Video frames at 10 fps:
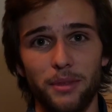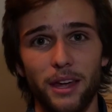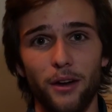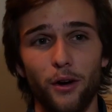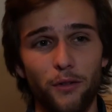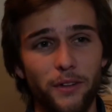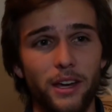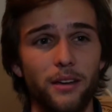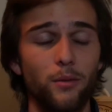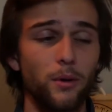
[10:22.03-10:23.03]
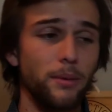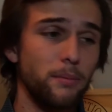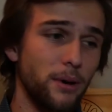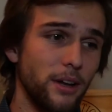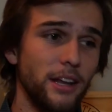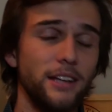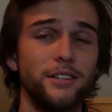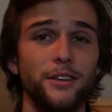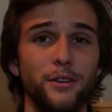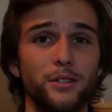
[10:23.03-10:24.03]
that hopefully will be put
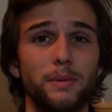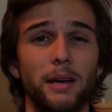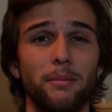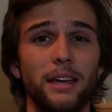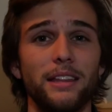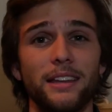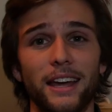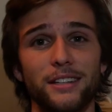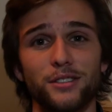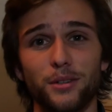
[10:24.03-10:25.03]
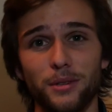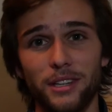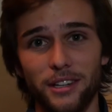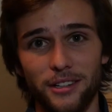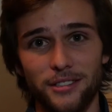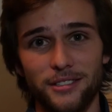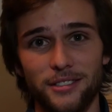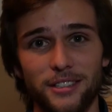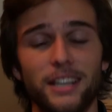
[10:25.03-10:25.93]
into use by me in the next two years.